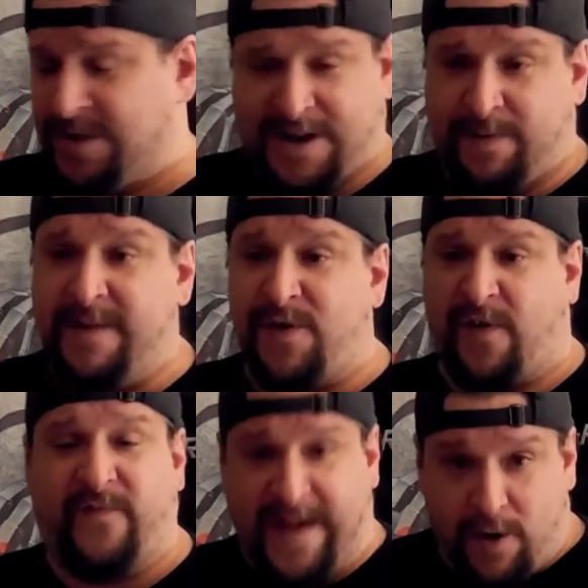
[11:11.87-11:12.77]
which I believe was
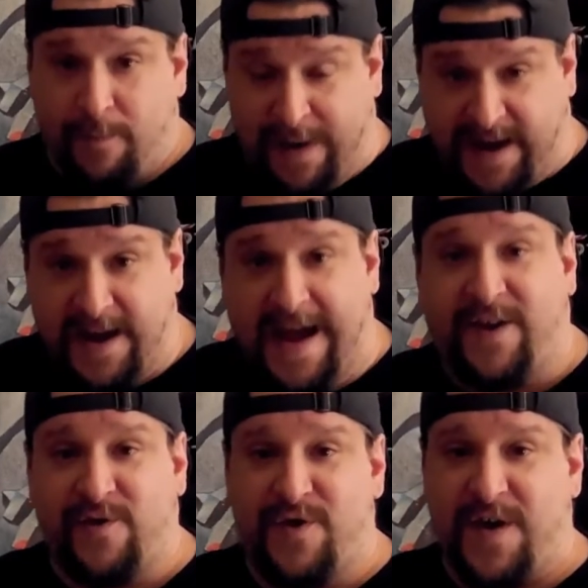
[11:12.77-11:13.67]
a finger-picking
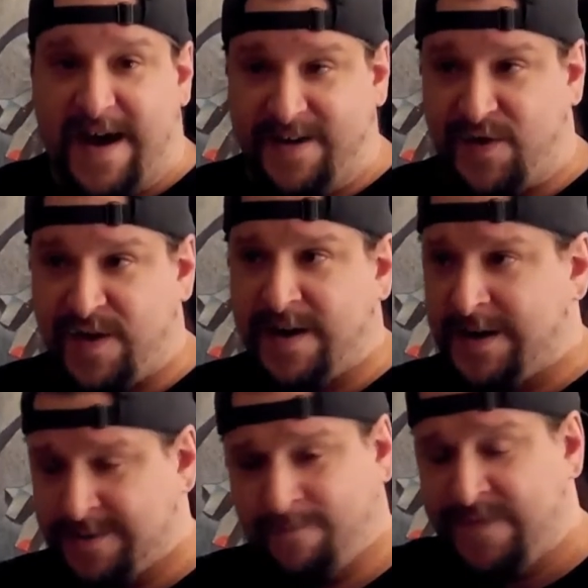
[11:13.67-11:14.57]
exercise
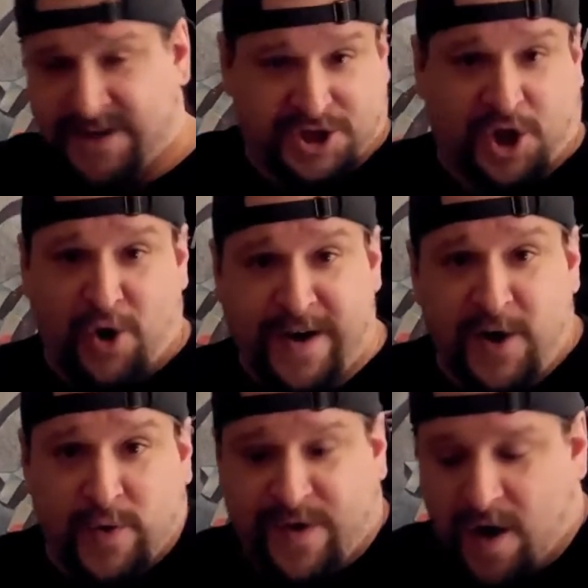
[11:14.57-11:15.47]
that just turned
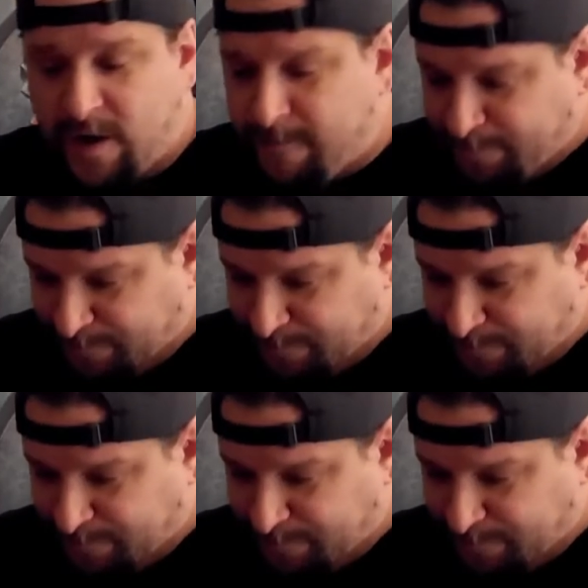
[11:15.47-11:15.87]
into a song.